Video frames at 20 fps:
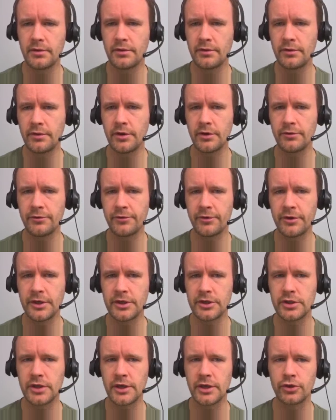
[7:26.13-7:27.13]
you know, for
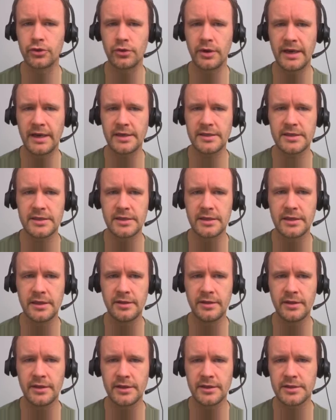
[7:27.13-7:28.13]
each address
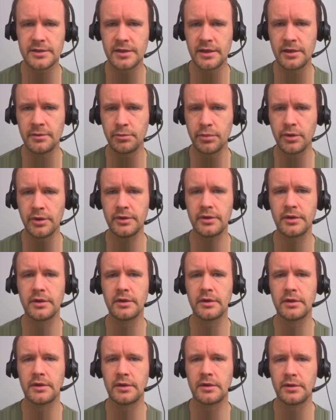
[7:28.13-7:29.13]
in this input.
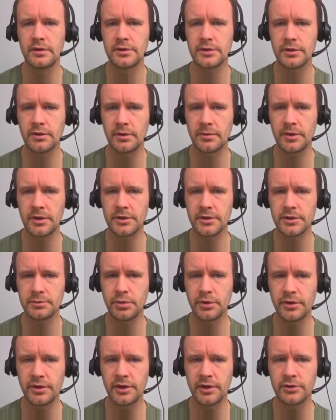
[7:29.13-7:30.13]
So I'm going to just
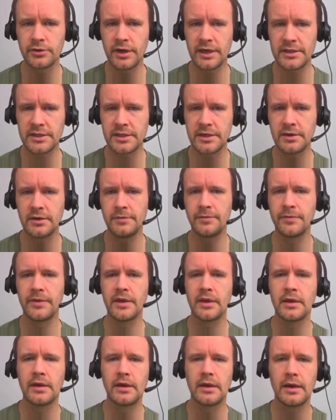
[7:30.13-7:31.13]
put the address here,
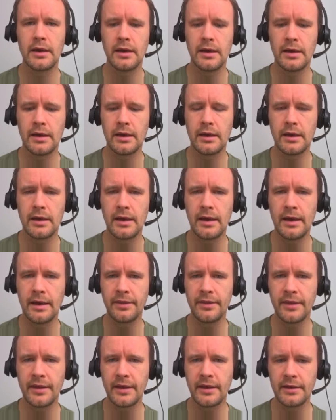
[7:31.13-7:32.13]
uh,
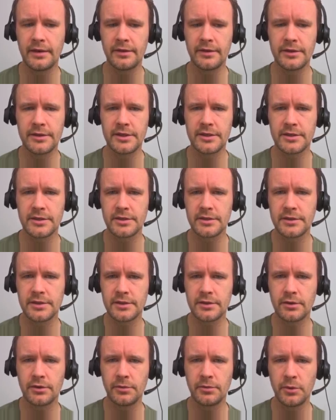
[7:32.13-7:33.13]
and then the distance
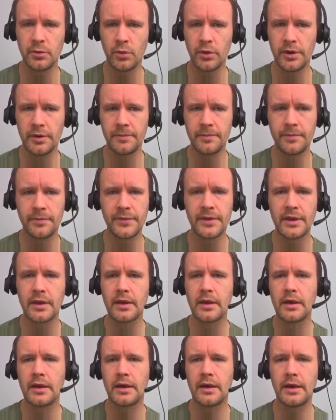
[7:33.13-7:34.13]
is going to be 1.
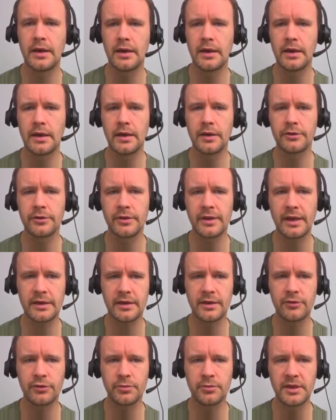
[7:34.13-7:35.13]
Uh, so that
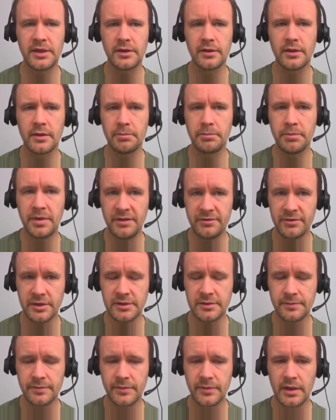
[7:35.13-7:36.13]
gives me the
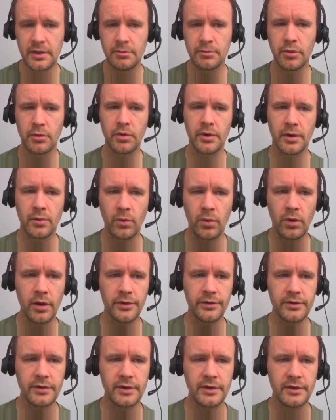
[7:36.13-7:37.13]
pivot, but what I
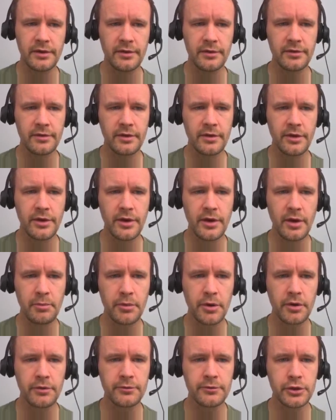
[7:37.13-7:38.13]
want is the
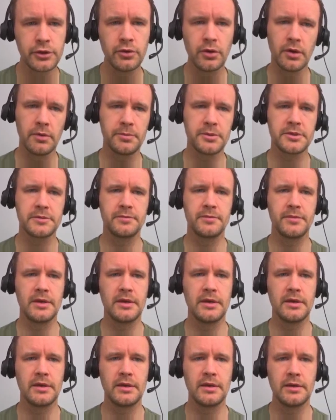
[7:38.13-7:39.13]
number of tulips.
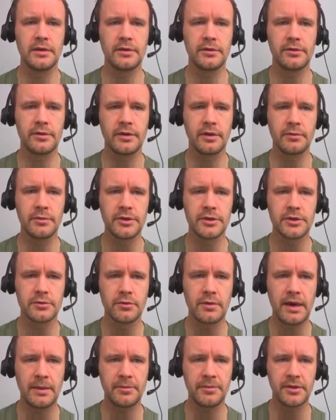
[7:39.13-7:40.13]
Uh, so then we just
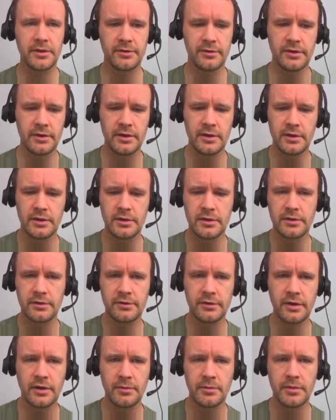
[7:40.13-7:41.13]
wrap this in
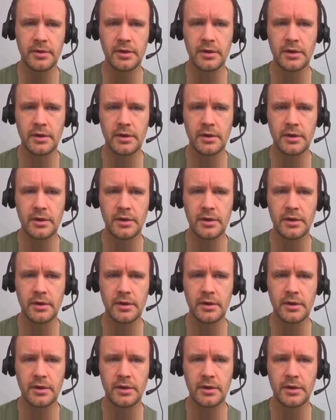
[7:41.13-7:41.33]
sum